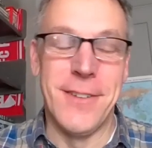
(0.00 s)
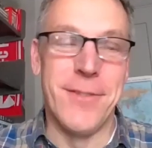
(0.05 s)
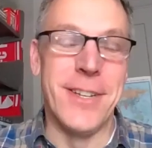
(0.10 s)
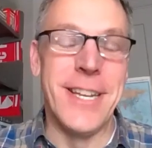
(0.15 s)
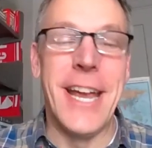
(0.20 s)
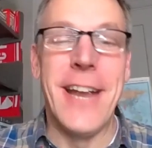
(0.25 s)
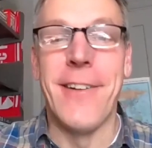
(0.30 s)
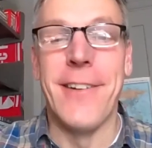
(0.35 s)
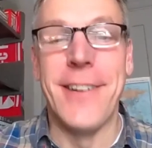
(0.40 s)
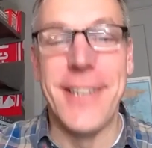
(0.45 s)

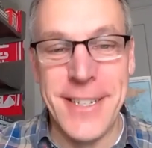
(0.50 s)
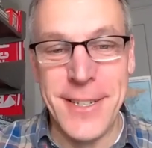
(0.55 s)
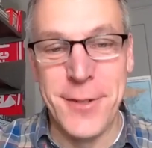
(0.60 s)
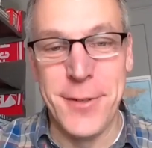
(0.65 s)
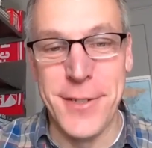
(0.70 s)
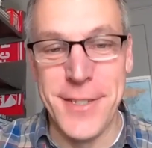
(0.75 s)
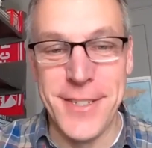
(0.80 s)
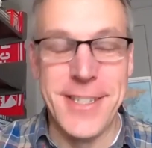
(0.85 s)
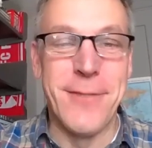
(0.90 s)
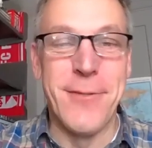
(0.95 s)
inherent
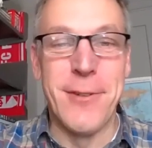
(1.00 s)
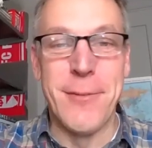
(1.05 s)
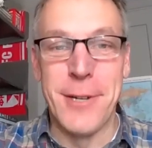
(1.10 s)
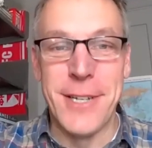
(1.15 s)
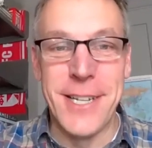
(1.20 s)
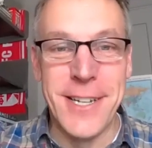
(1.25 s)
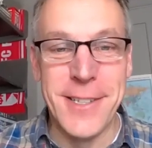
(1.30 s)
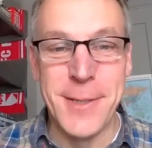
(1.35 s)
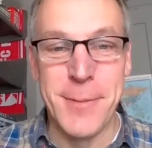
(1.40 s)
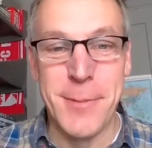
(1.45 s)
interest to
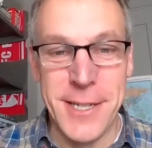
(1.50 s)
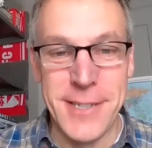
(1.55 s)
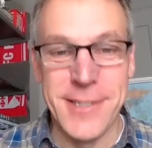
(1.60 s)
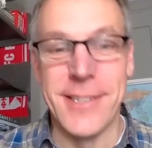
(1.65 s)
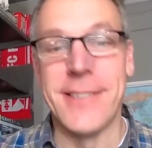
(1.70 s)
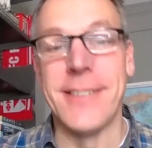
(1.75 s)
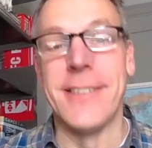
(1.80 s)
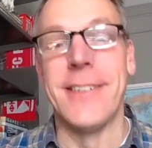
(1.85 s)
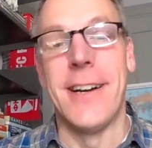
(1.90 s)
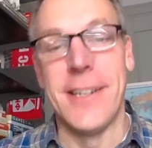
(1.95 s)
everybody else, because
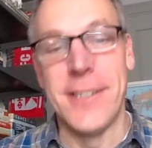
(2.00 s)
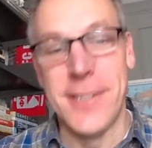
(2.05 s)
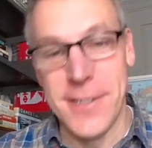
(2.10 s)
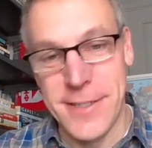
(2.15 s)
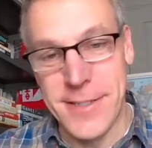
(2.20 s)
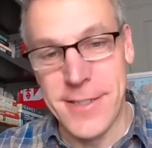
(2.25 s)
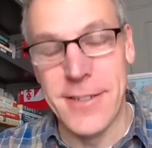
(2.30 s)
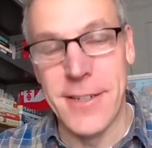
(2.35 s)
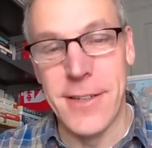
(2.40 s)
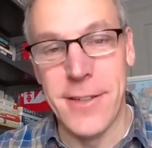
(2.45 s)
it's not
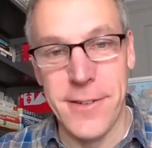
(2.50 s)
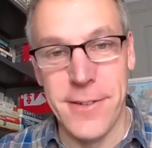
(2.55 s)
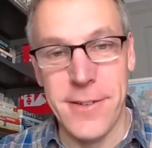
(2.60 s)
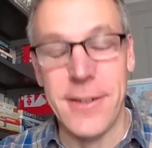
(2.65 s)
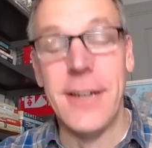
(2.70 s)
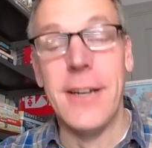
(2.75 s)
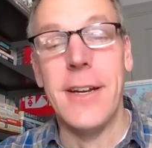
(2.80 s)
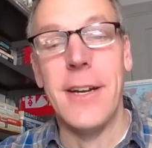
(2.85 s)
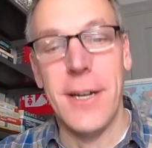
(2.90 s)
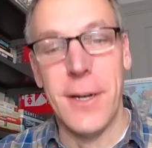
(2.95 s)
just another
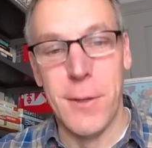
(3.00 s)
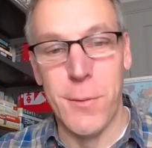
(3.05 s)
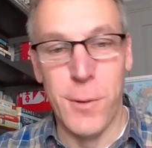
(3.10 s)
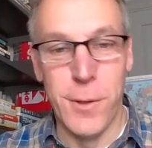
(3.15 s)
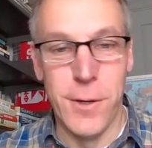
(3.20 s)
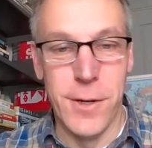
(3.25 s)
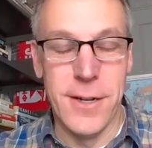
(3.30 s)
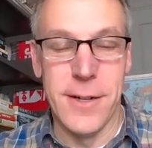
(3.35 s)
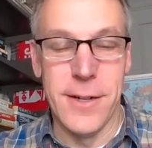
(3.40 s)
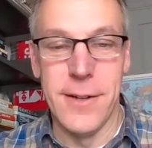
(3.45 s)

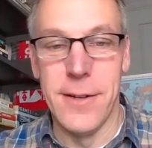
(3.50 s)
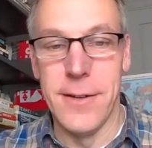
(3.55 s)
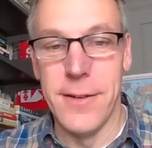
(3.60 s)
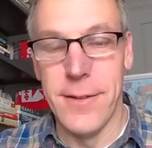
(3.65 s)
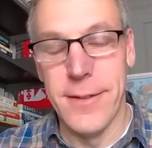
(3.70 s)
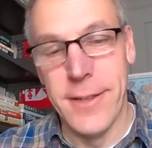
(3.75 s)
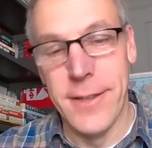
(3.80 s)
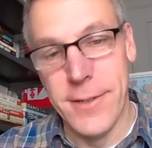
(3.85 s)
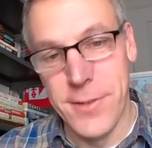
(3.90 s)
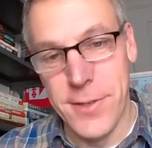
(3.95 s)
work
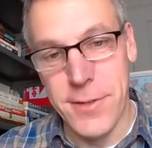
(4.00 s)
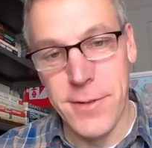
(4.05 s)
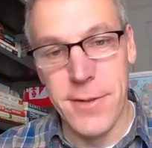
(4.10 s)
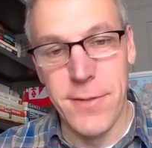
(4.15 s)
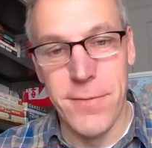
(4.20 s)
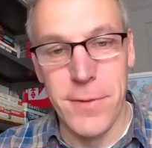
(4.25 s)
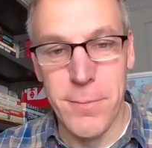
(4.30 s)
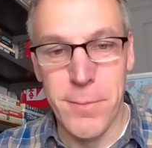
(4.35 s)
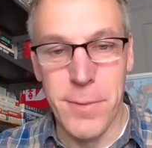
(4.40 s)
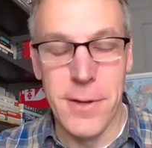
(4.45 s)
on the history
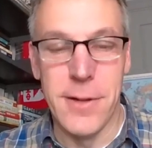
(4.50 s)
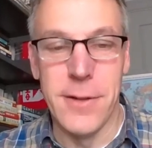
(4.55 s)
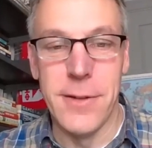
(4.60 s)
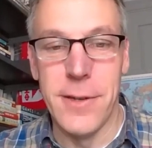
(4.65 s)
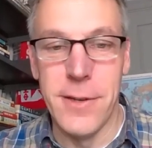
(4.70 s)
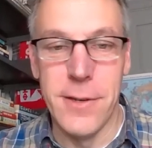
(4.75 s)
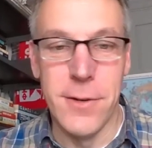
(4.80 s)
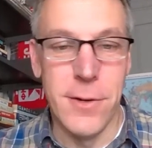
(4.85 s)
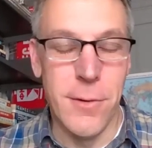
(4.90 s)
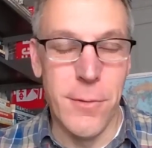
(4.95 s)
of football
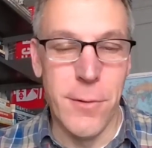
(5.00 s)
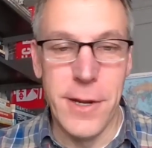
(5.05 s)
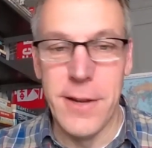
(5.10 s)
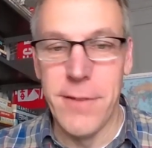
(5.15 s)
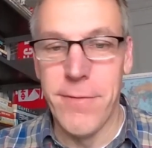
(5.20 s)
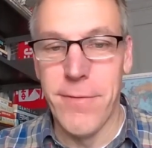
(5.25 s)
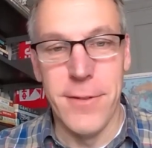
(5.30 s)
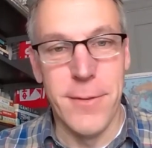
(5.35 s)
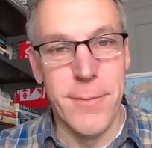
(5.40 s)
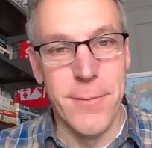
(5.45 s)
in Norway
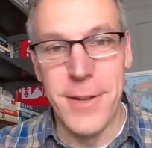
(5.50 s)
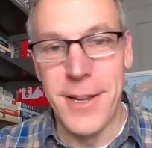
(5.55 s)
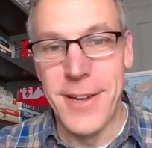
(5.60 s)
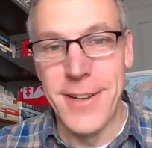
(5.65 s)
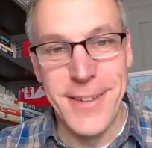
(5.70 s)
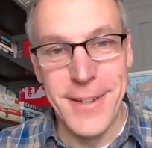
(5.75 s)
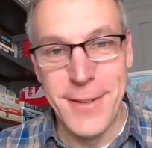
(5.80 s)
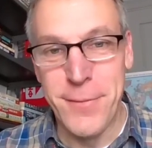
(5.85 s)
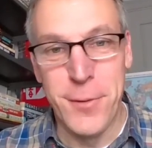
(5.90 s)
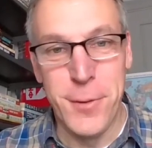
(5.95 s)
from
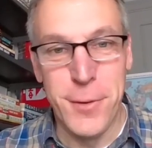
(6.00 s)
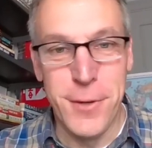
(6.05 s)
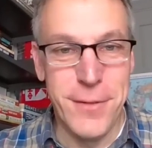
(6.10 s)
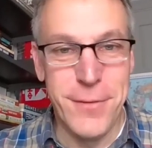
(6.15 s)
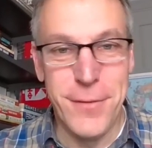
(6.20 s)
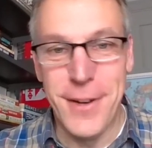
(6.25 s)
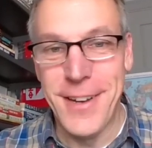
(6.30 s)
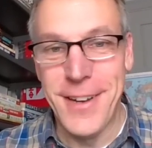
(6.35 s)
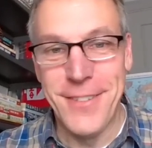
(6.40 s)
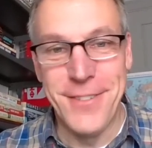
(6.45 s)

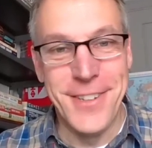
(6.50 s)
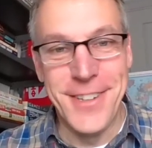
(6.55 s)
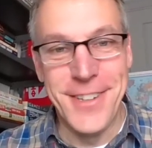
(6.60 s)
1945 to